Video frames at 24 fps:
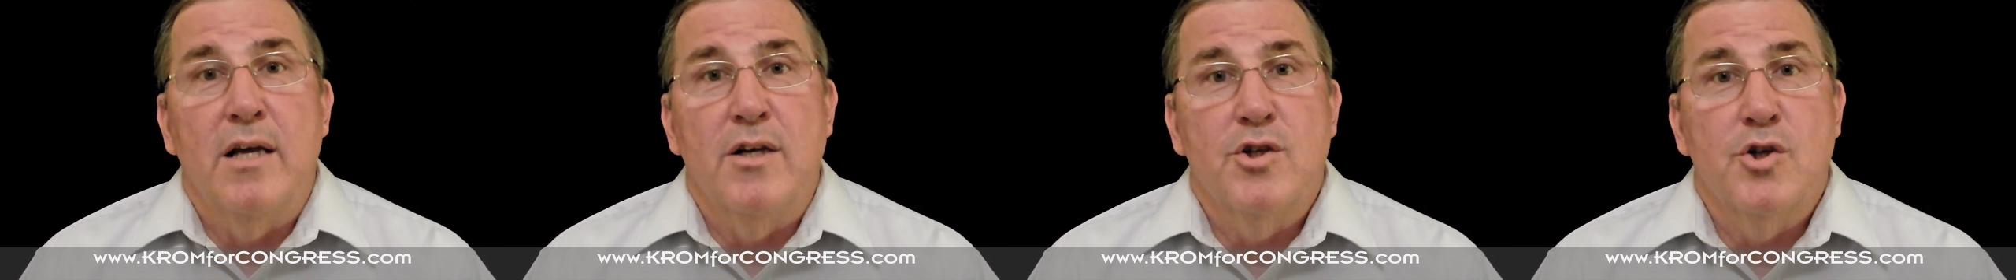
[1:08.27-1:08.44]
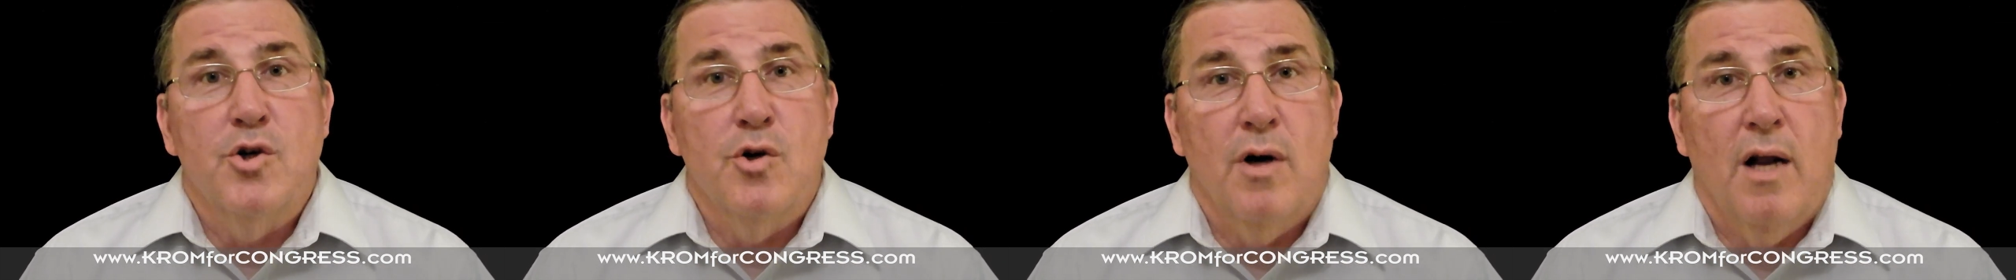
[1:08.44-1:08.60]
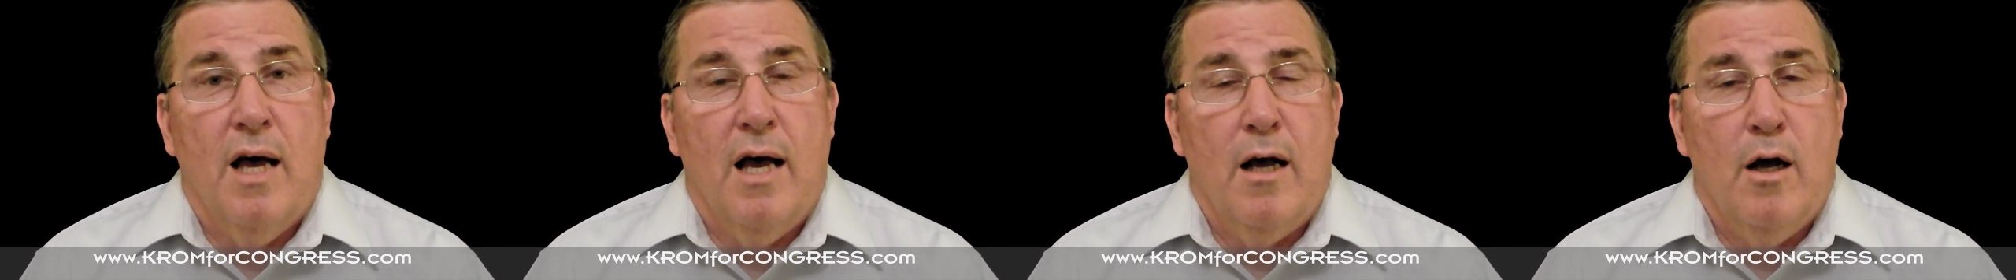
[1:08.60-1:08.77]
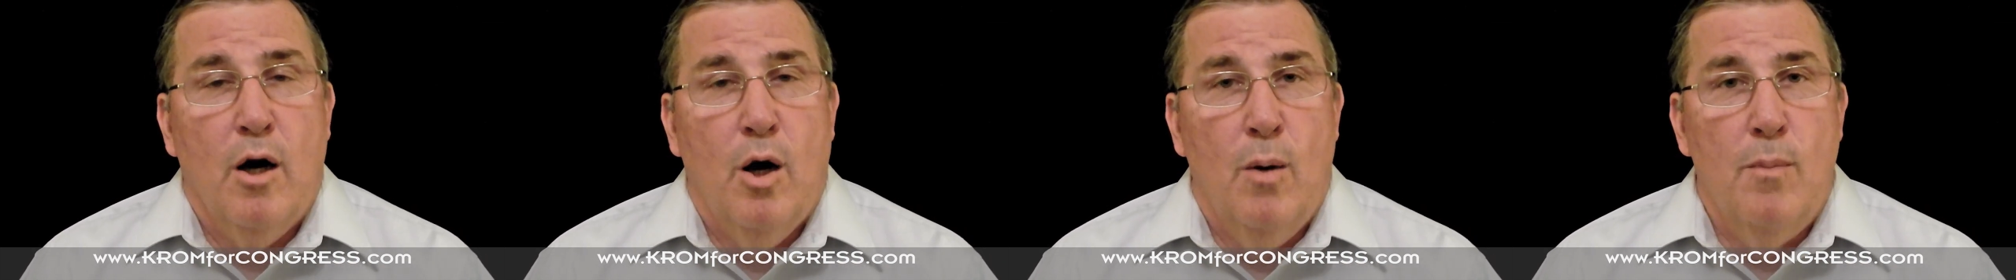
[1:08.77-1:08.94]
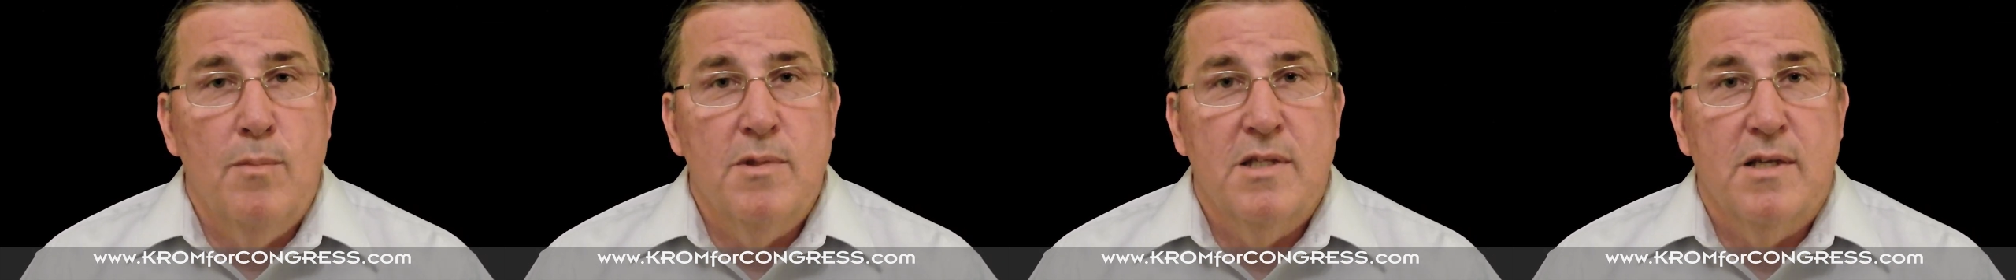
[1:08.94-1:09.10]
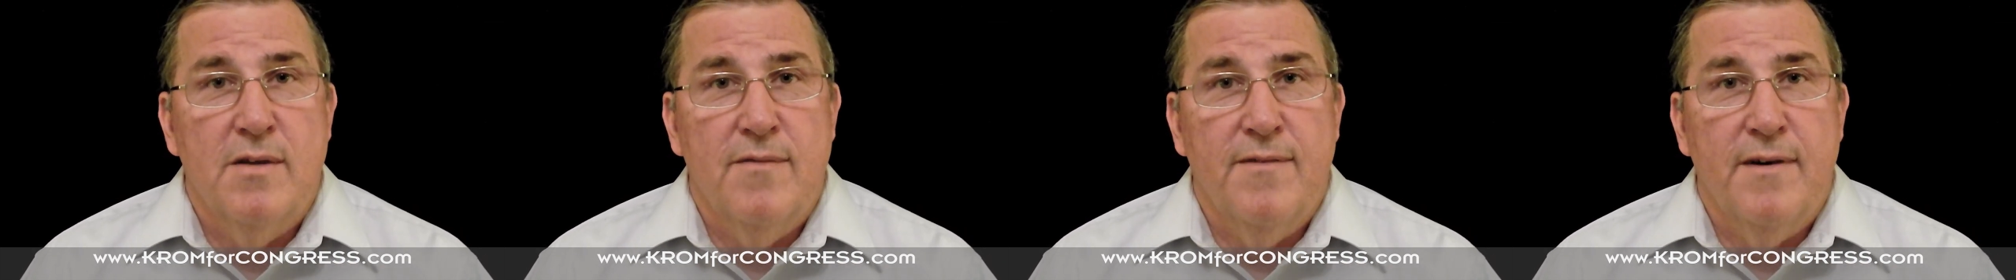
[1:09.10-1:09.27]
Sherlock
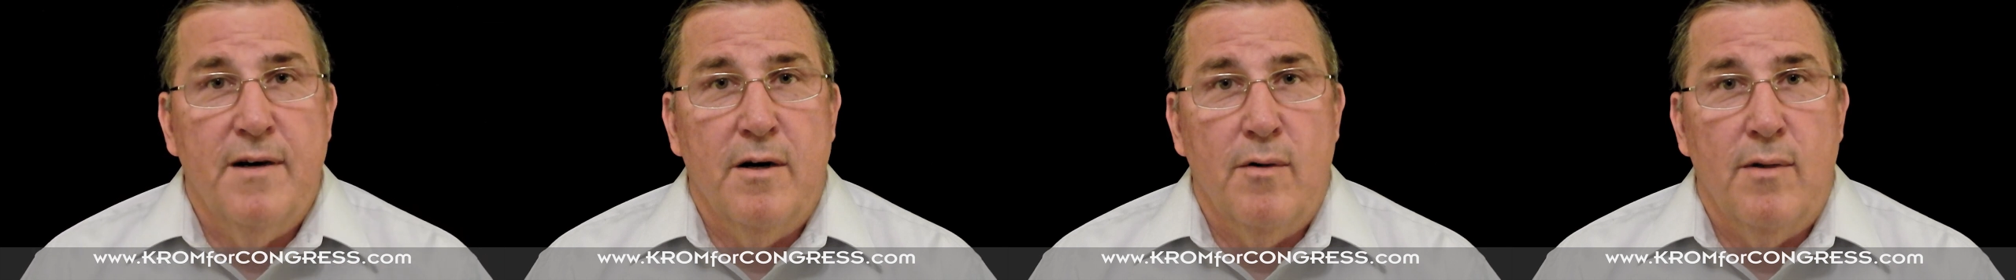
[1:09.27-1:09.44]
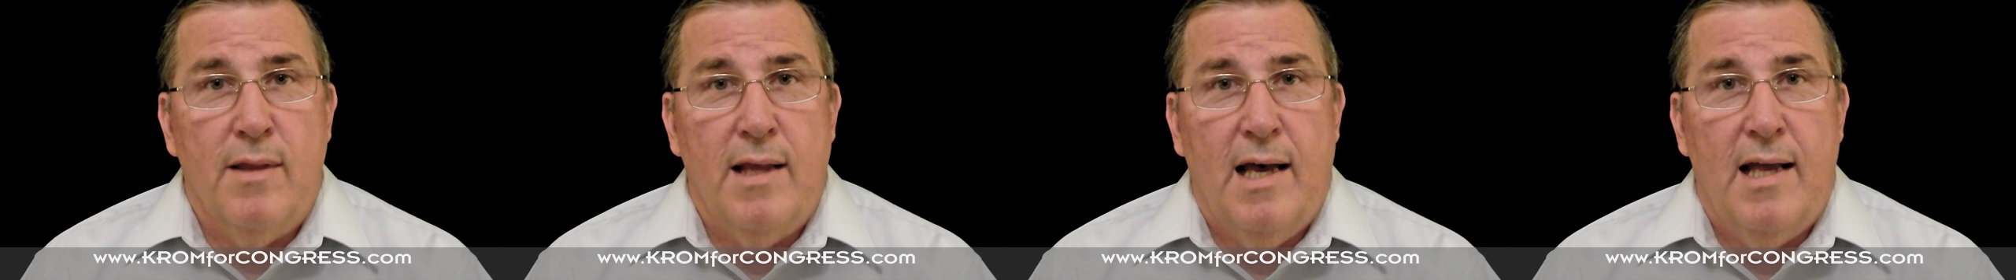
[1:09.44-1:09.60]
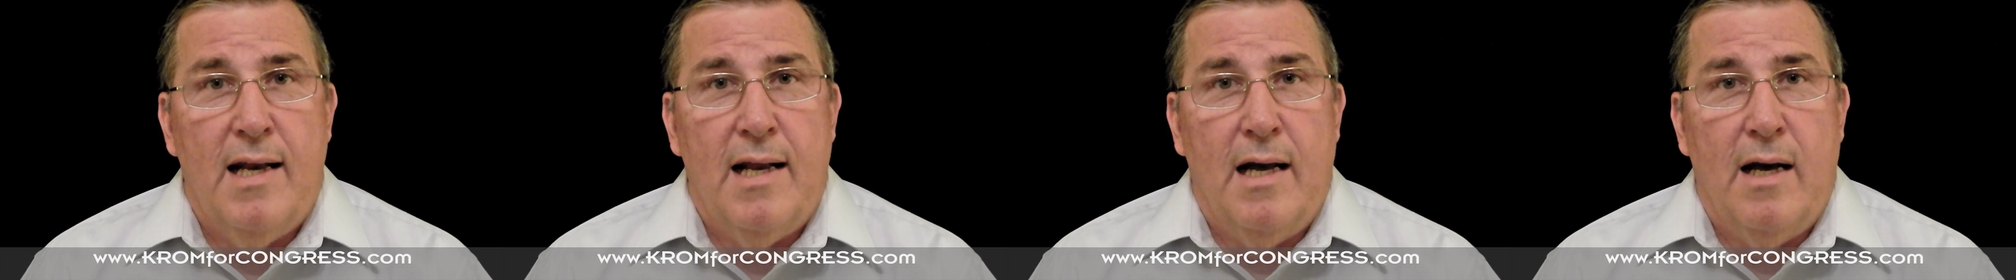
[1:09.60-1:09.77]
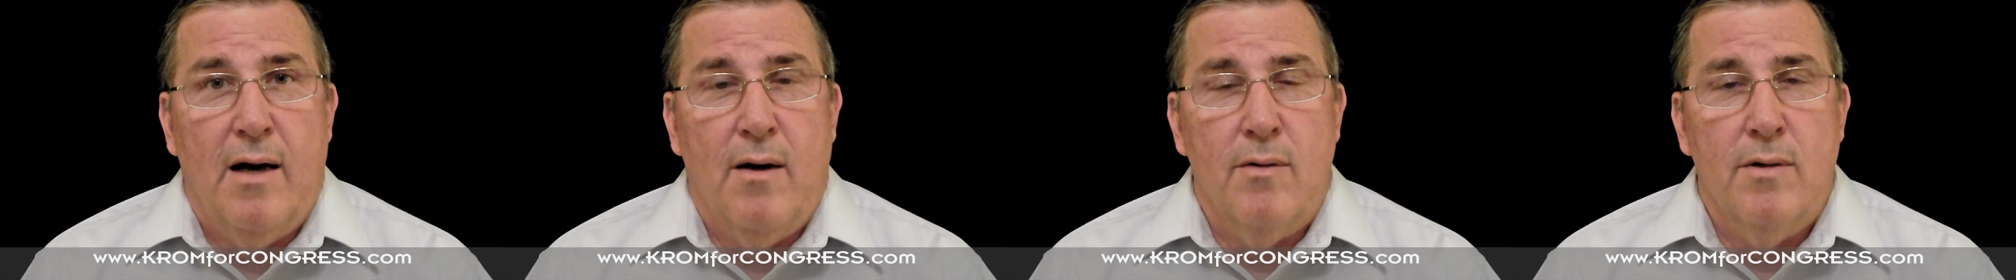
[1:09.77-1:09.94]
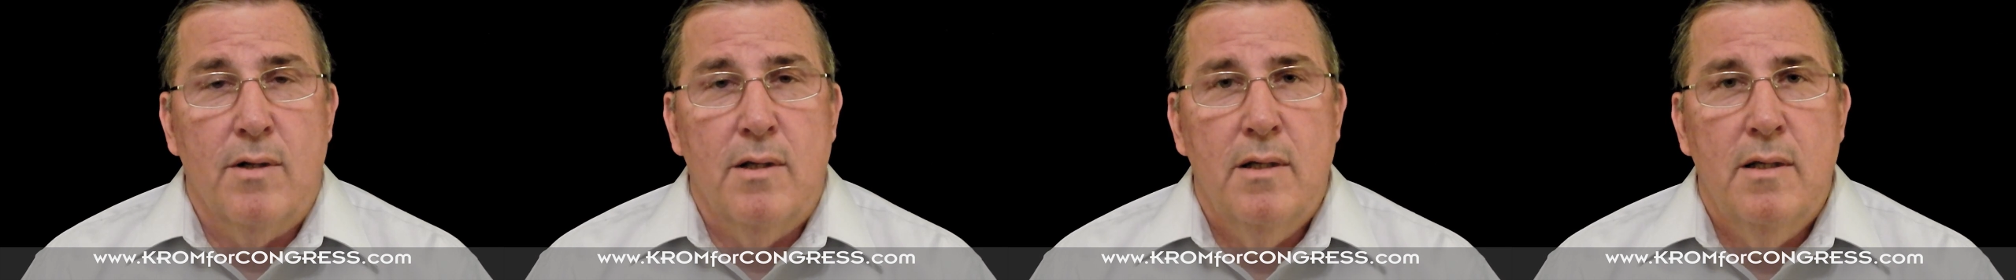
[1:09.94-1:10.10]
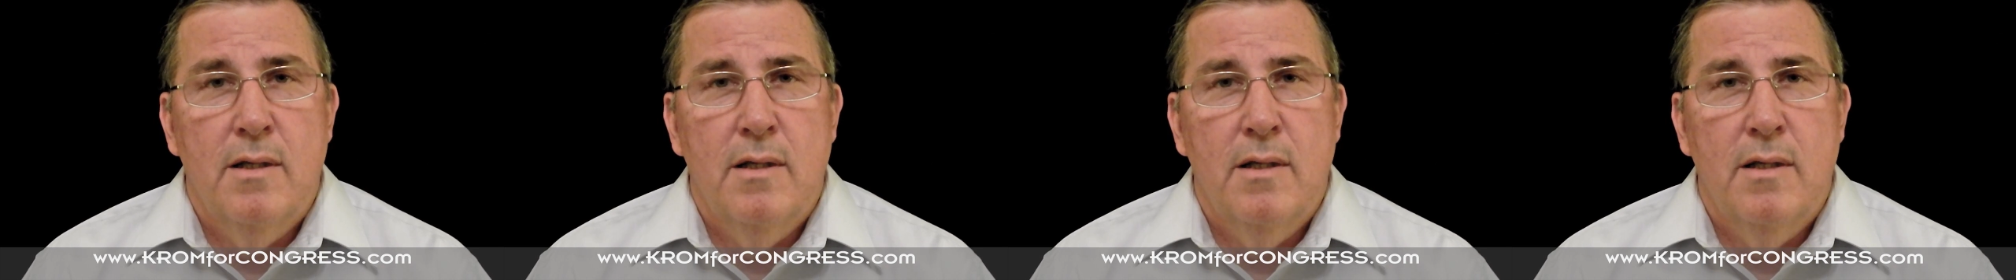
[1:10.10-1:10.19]
Holmes to figure that out.